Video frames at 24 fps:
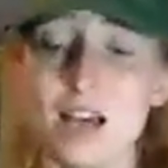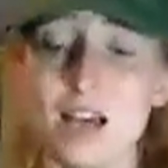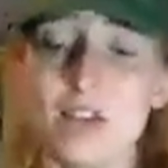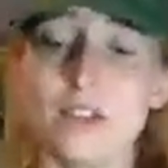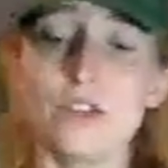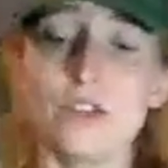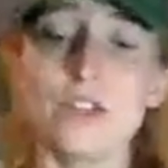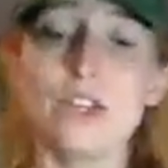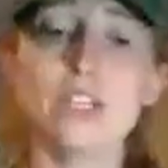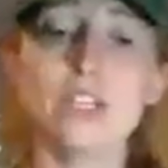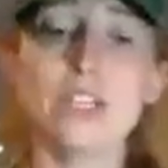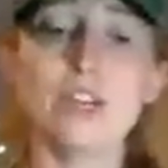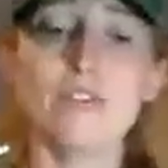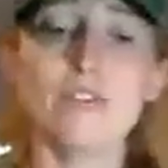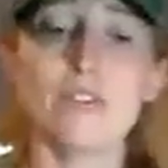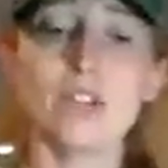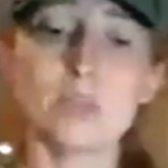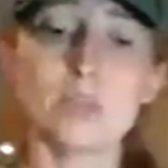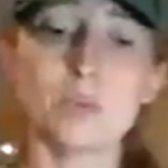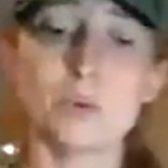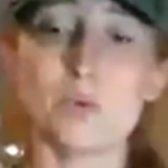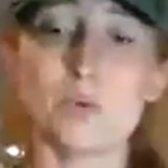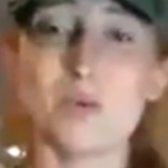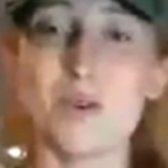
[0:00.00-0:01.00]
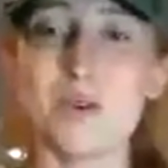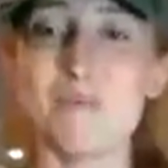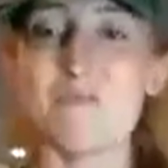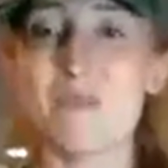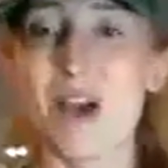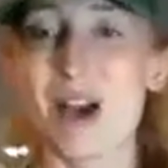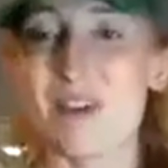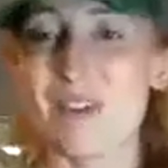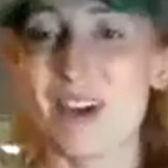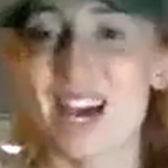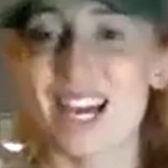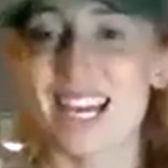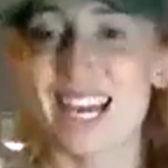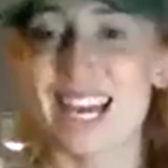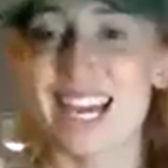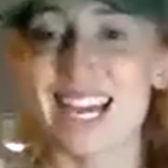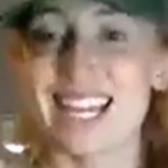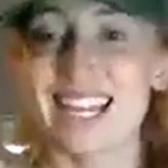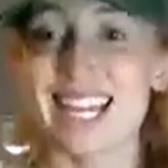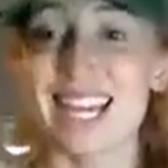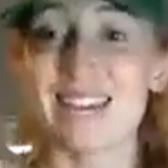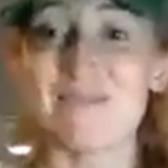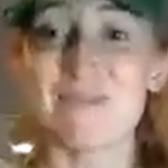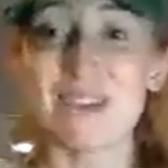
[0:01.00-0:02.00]
The difference between backpacking
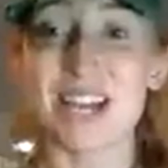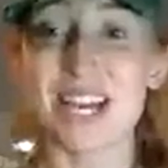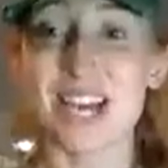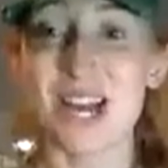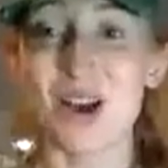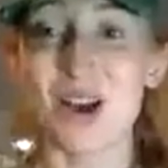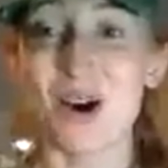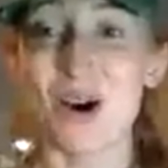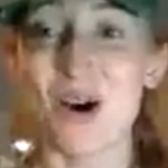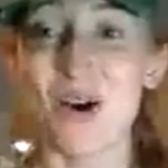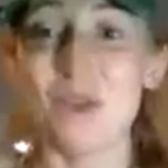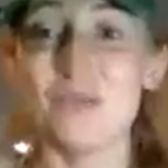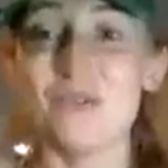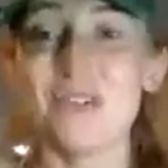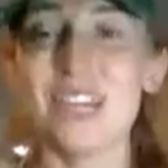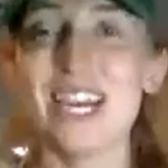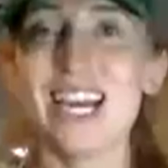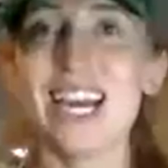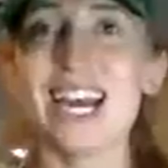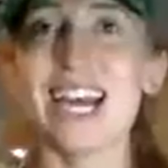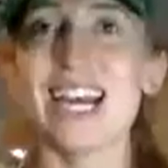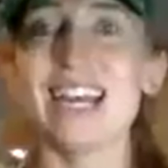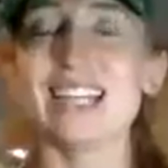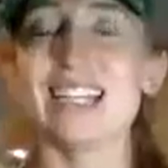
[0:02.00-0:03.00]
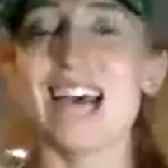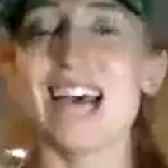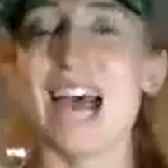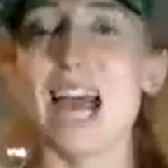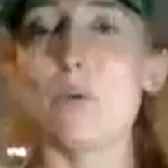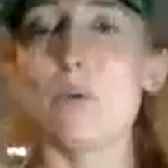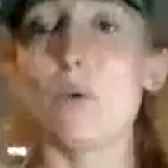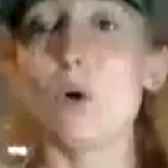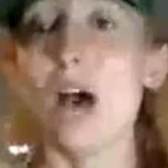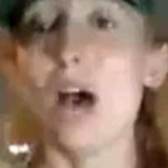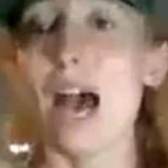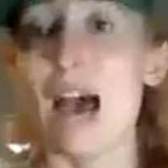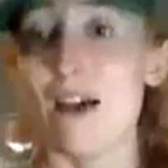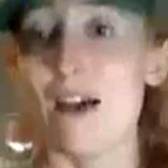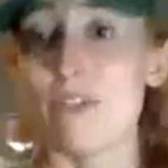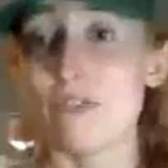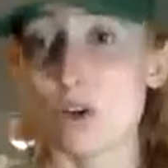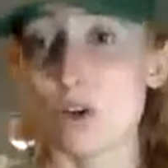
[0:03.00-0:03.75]
and like being at home is I will half